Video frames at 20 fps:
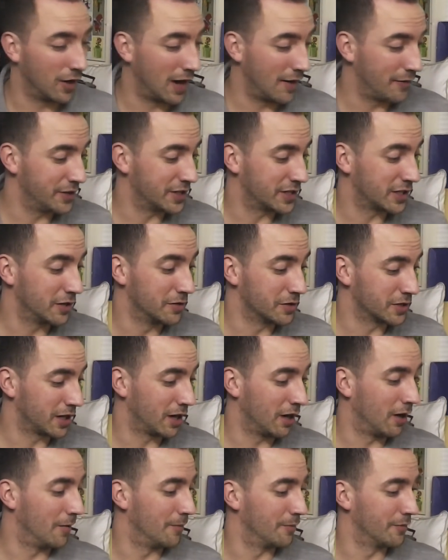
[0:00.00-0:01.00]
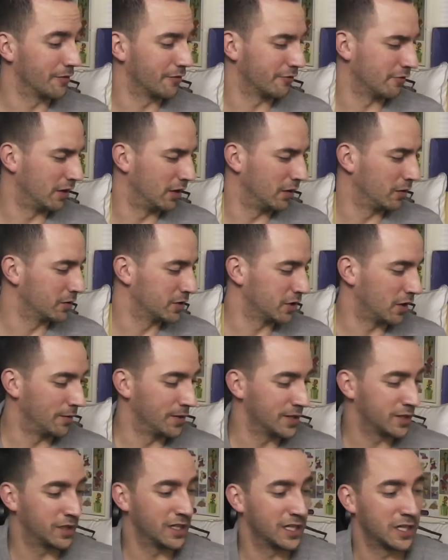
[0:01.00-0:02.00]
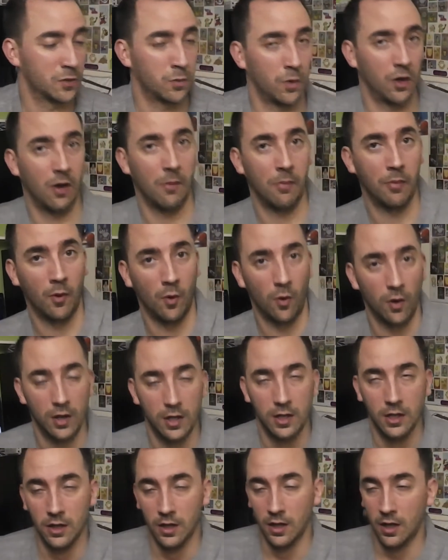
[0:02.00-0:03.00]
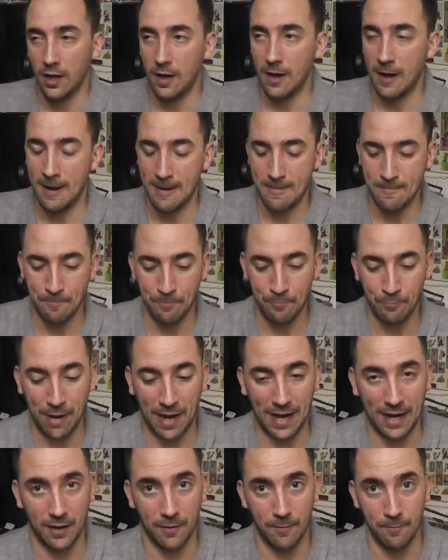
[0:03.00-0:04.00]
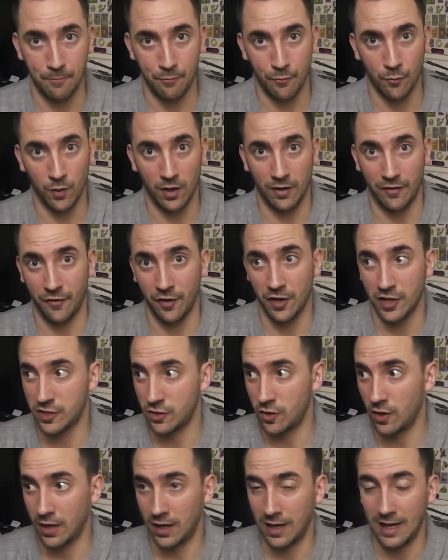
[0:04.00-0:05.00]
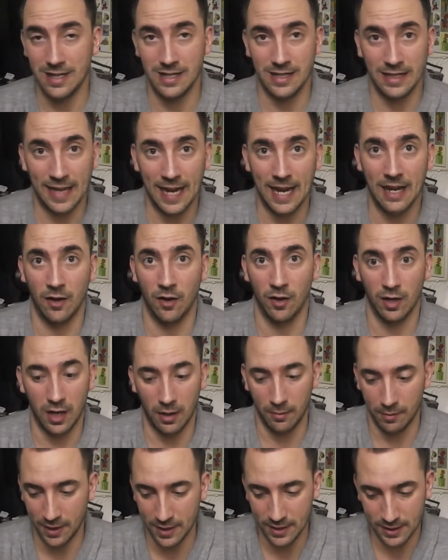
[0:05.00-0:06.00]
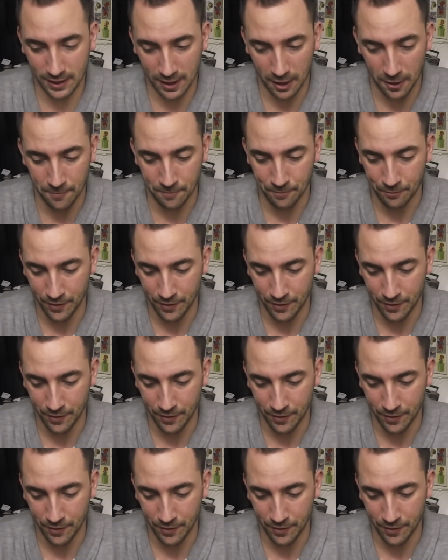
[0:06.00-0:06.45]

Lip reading: I had this loose cart for a long time. This is one I bought back when I first started collecting again, like a couple of years ago.